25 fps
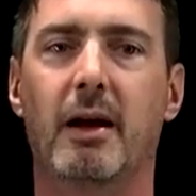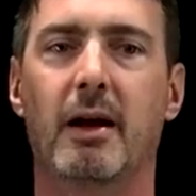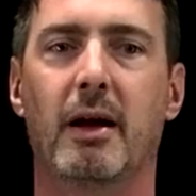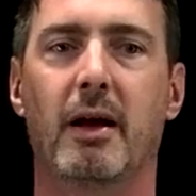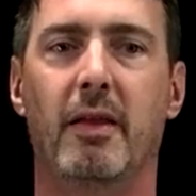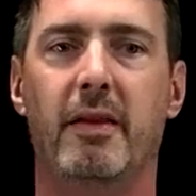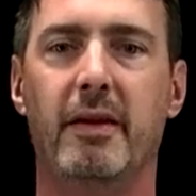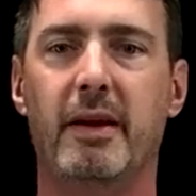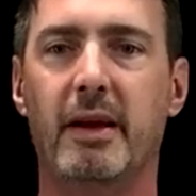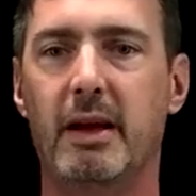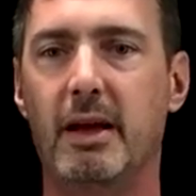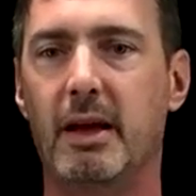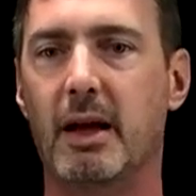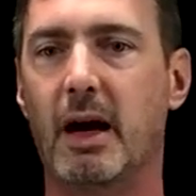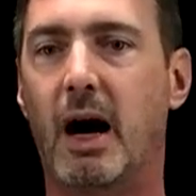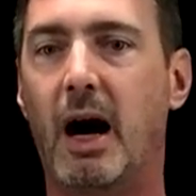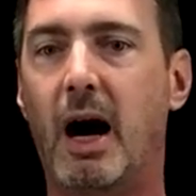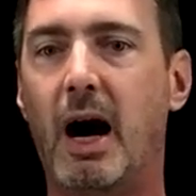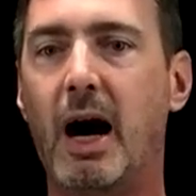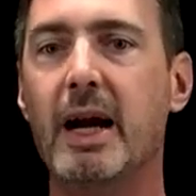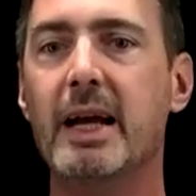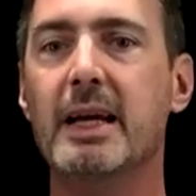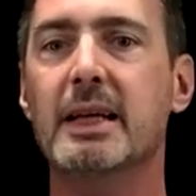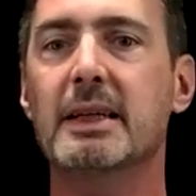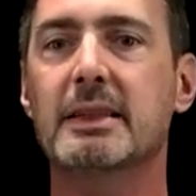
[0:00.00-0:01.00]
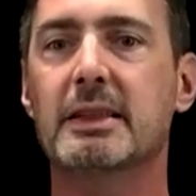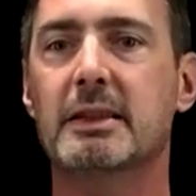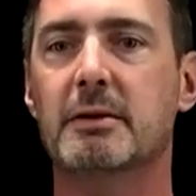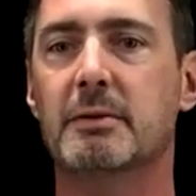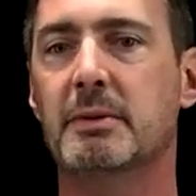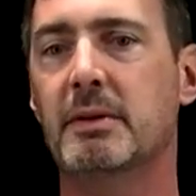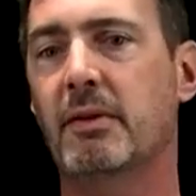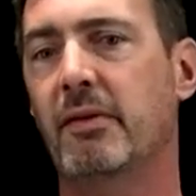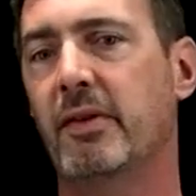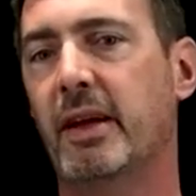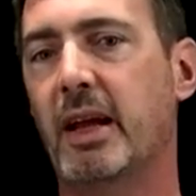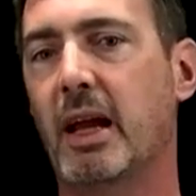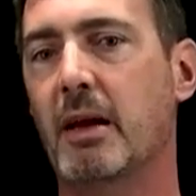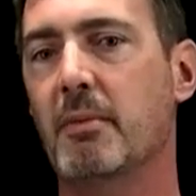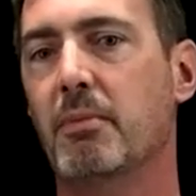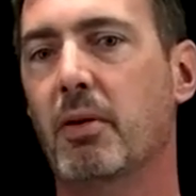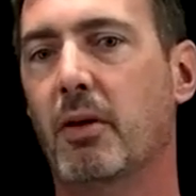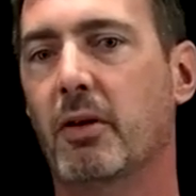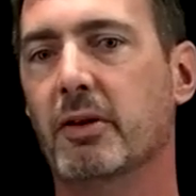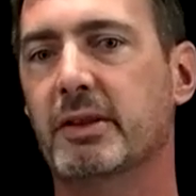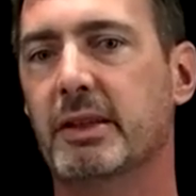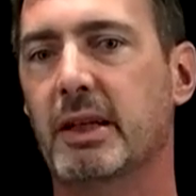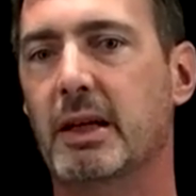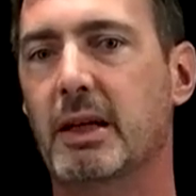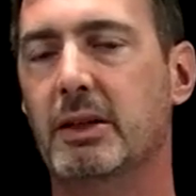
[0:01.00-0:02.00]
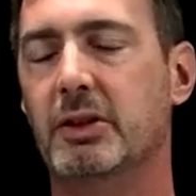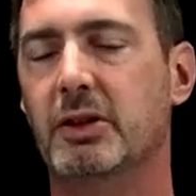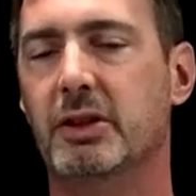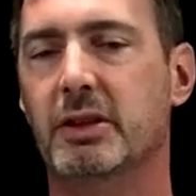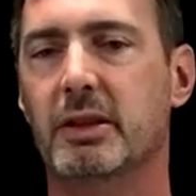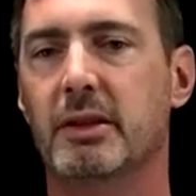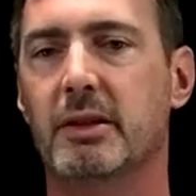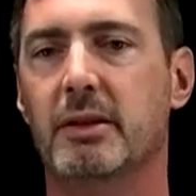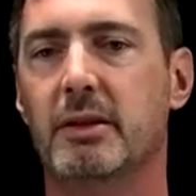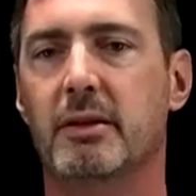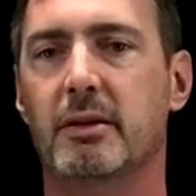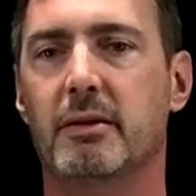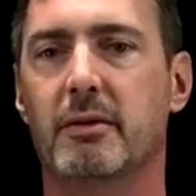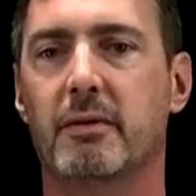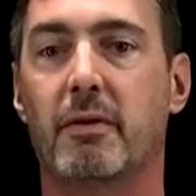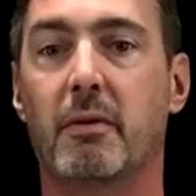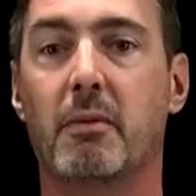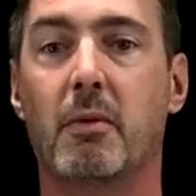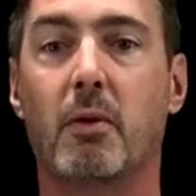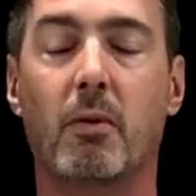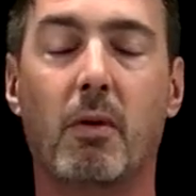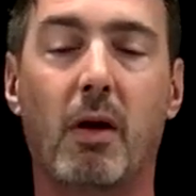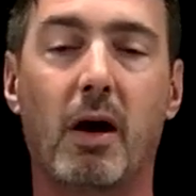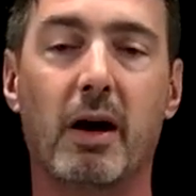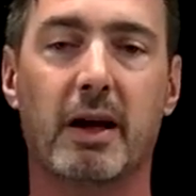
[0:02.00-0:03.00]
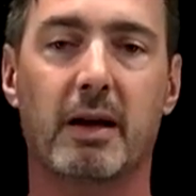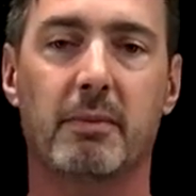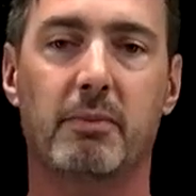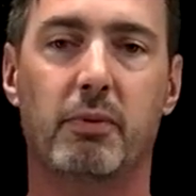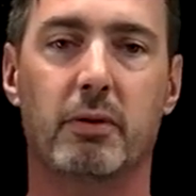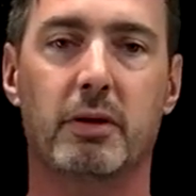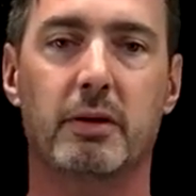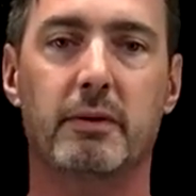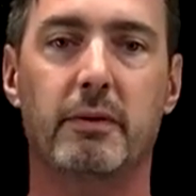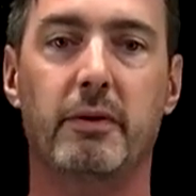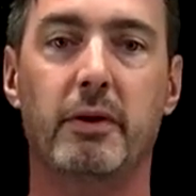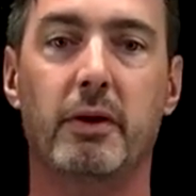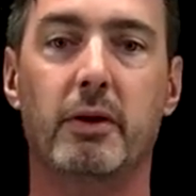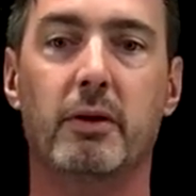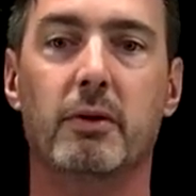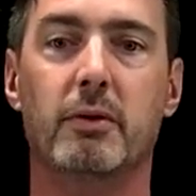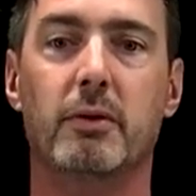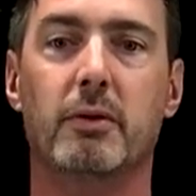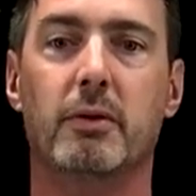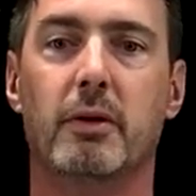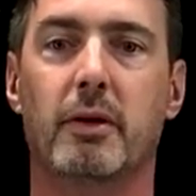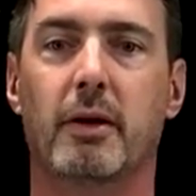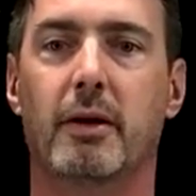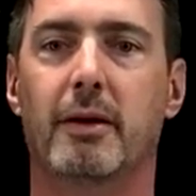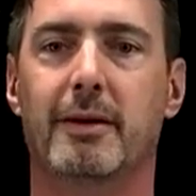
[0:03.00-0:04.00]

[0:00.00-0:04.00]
The highest specific impulse engine from a rocket point of view,